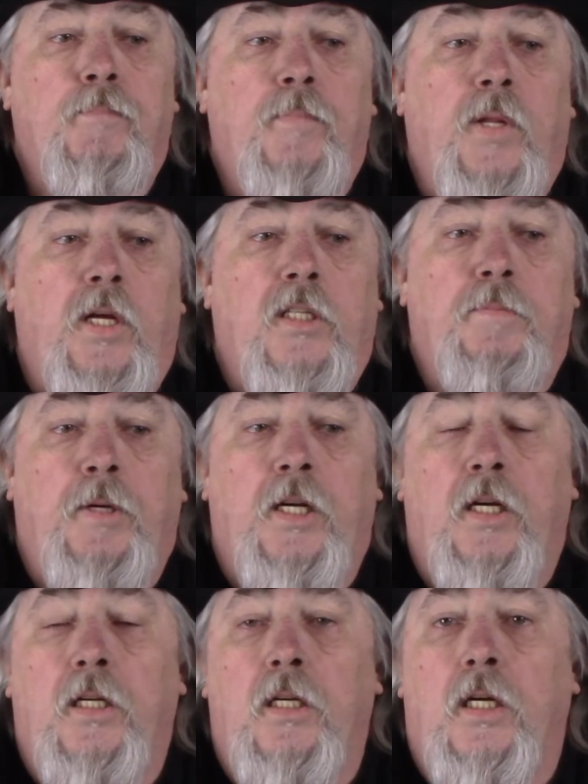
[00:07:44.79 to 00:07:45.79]
it's been
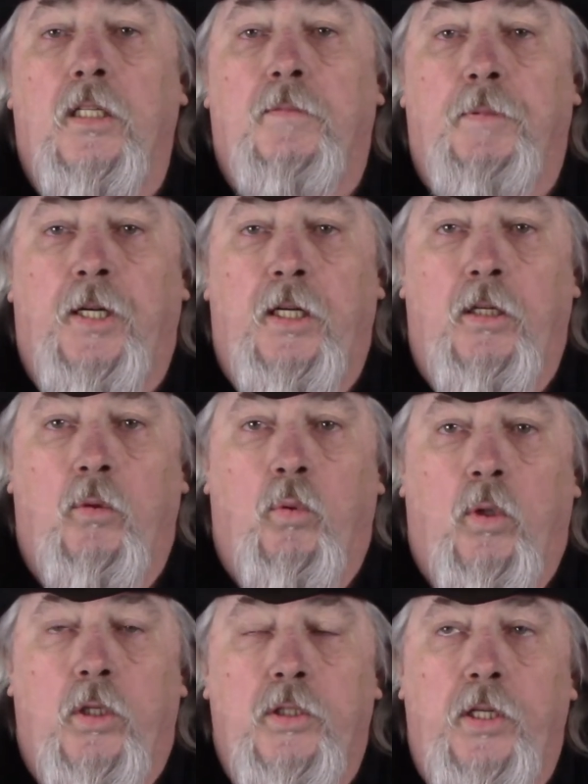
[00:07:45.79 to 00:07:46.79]
in the
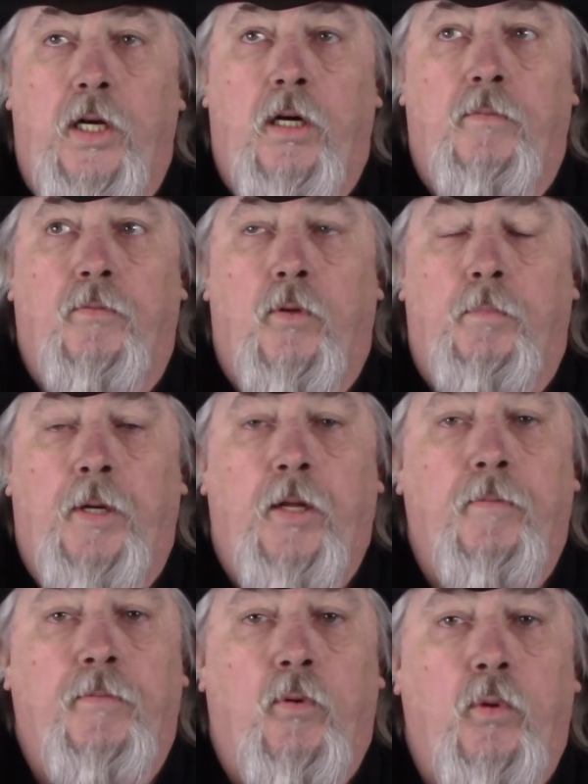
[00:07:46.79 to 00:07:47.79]
works now for
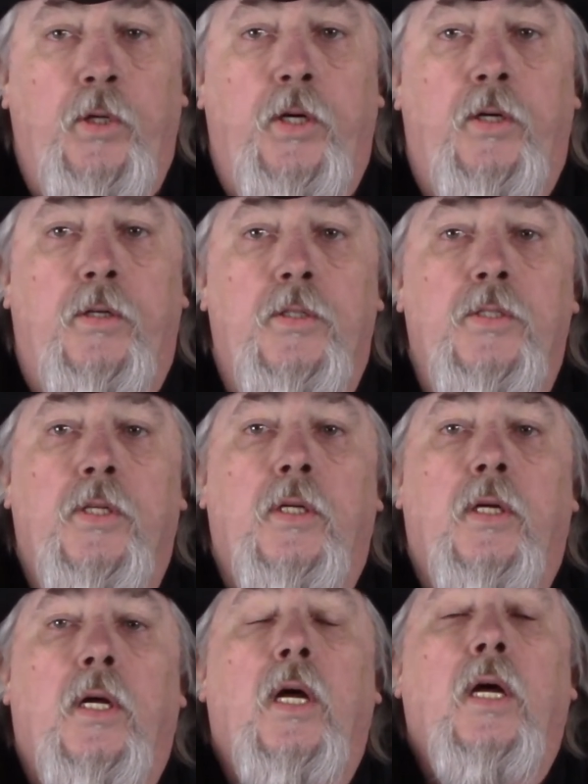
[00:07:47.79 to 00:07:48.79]
about 4 years.
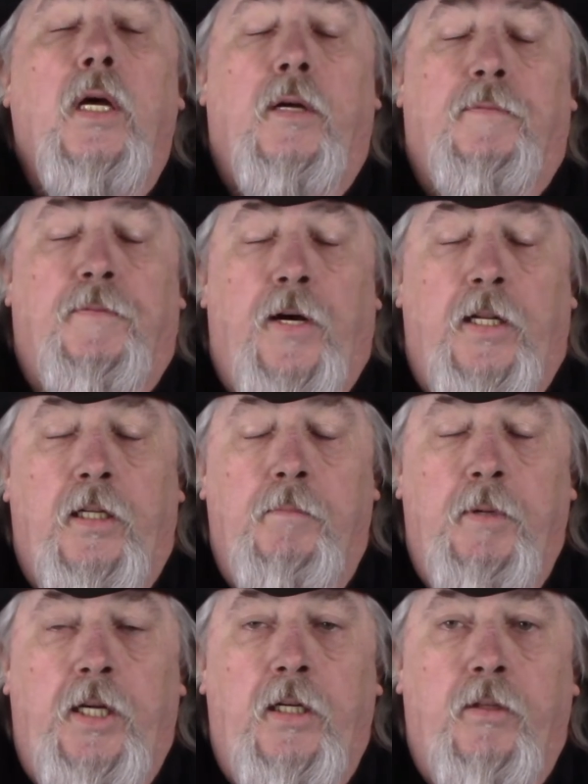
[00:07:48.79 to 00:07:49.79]
It finally
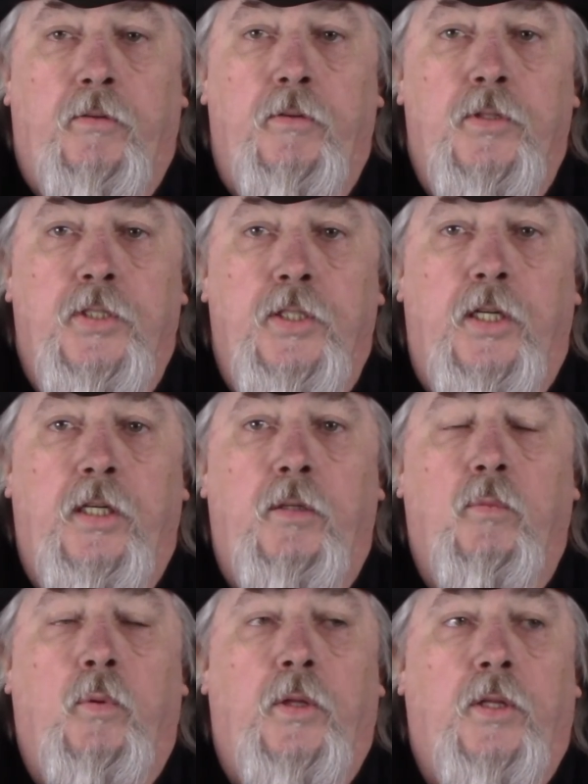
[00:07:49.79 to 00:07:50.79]
made it through
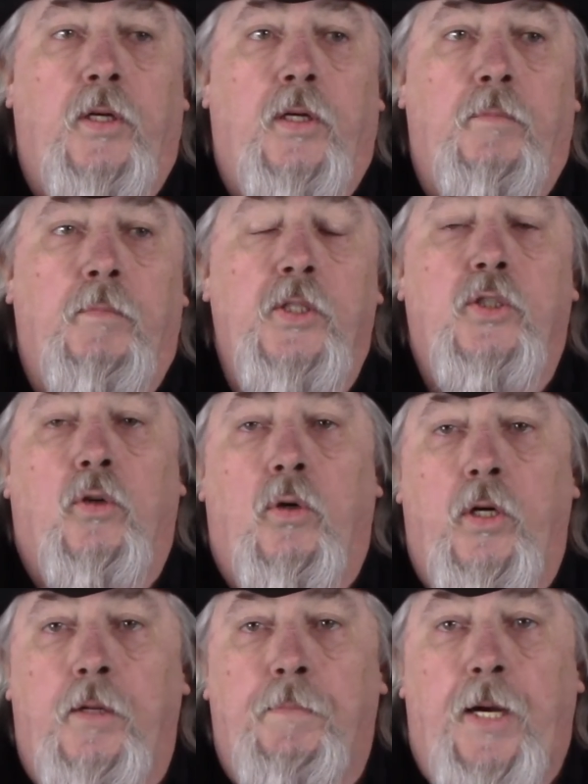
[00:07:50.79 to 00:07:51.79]
Senate with a
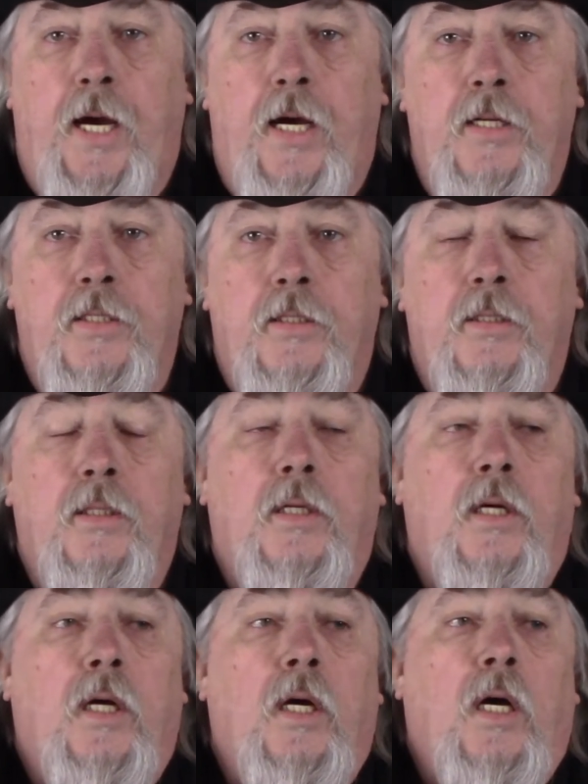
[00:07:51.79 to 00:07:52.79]
majority pass.
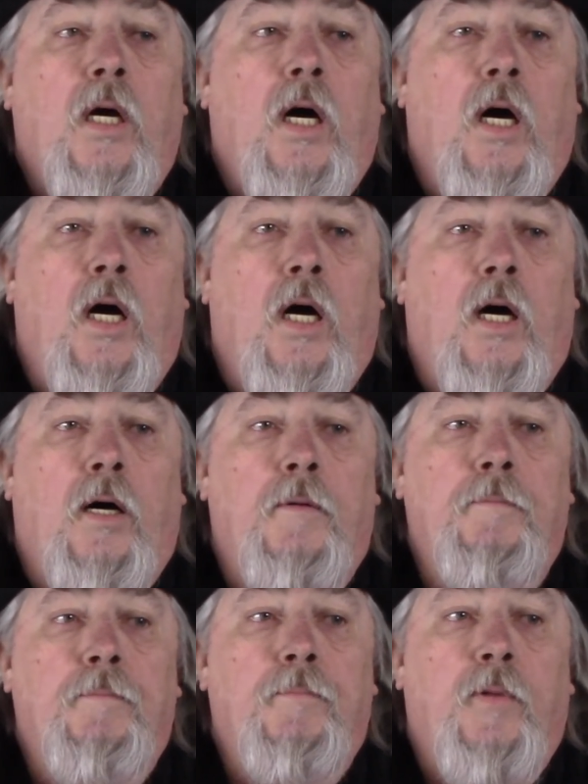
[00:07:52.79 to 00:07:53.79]

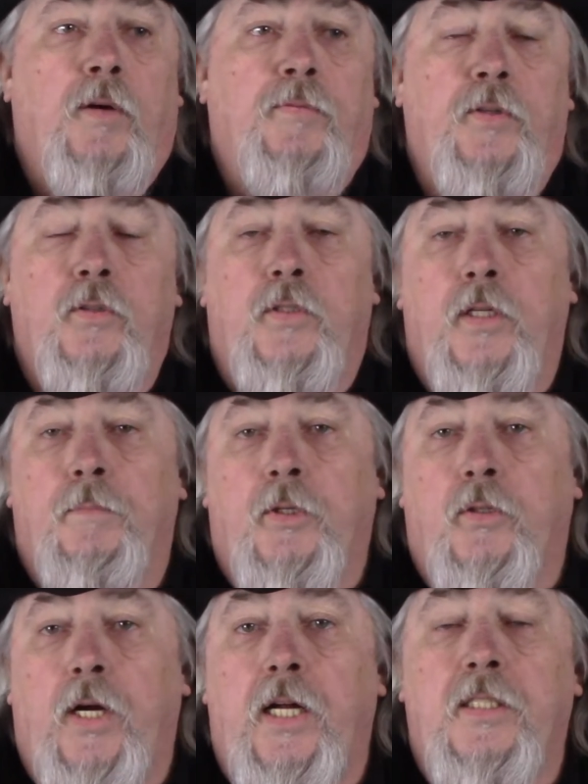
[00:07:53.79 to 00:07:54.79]
A few
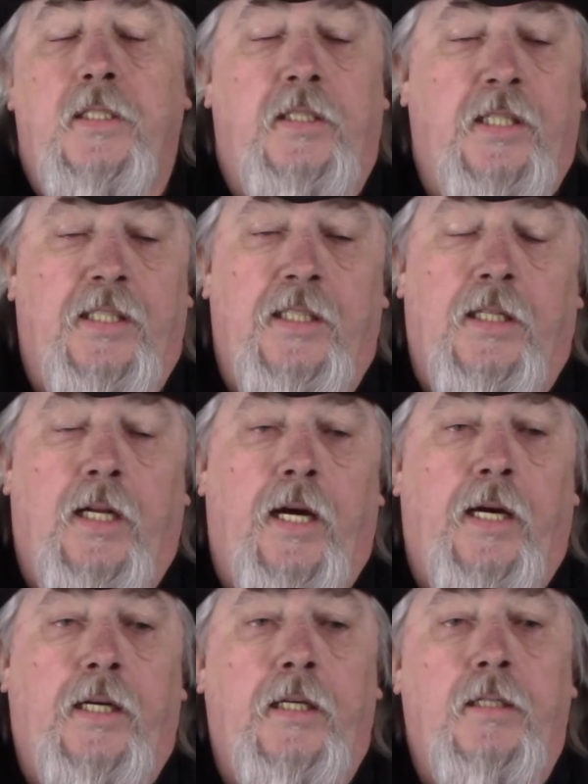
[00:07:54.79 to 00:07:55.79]
Democrats didn't
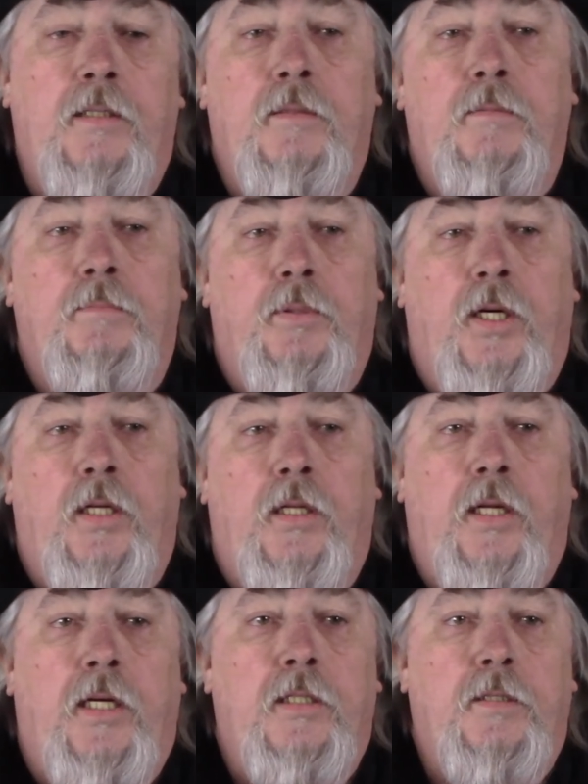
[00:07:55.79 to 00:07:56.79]
like it, but
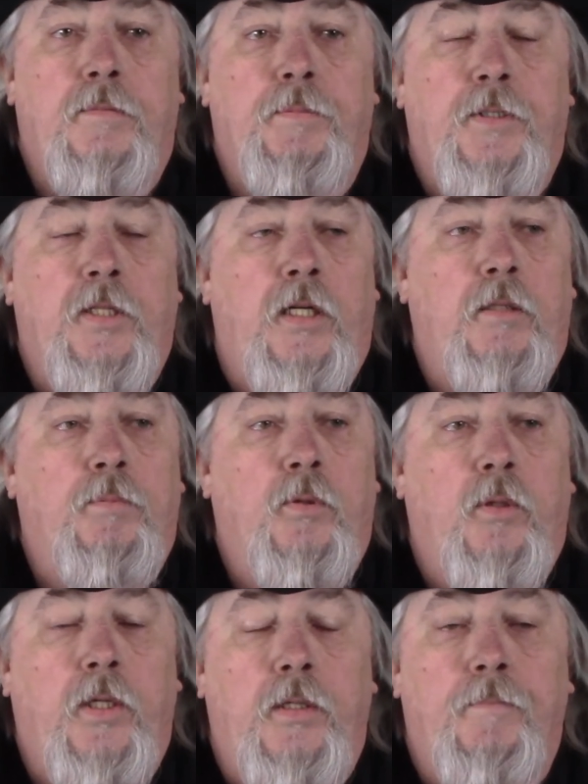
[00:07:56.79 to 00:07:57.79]
that's beside the
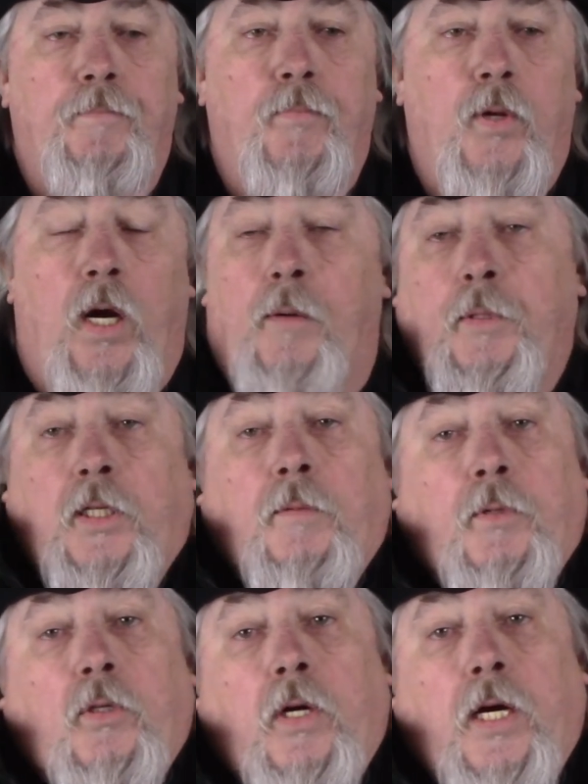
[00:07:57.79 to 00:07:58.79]
point. I'm a
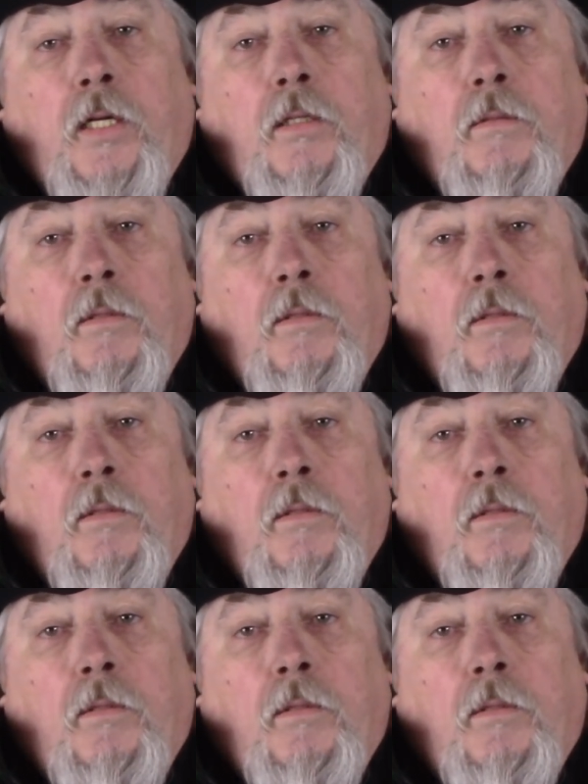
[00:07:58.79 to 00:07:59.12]
Democrat.